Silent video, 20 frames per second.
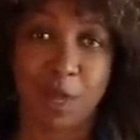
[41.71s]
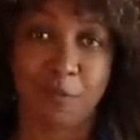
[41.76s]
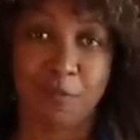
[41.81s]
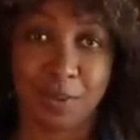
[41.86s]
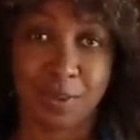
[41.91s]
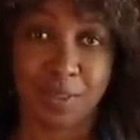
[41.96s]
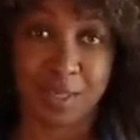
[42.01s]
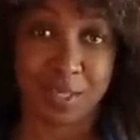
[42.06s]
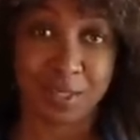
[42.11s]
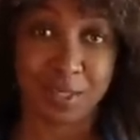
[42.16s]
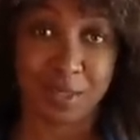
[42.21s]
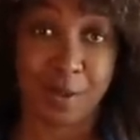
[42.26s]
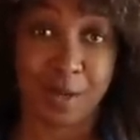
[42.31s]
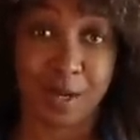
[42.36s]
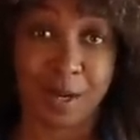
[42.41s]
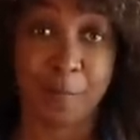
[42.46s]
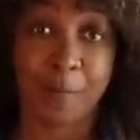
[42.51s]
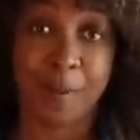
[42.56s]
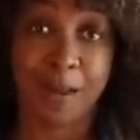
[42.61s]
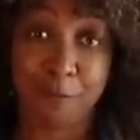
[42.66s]
everything is
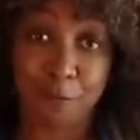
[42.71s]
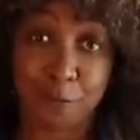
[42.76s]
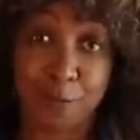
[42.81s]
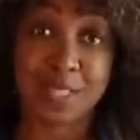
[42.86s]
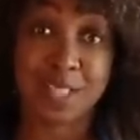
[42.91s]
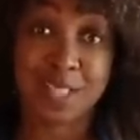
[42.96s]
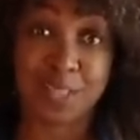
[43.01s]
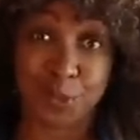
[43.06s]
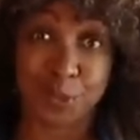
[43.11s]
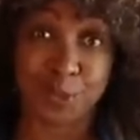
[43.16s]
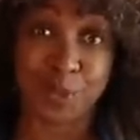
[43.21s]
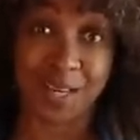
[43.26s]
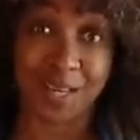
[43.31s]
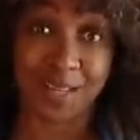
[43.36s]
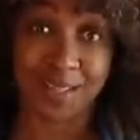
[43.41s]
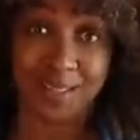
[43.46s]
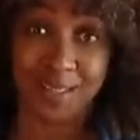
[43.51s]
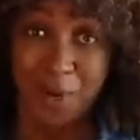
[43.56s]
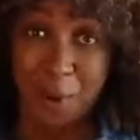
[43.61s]
going up every single day.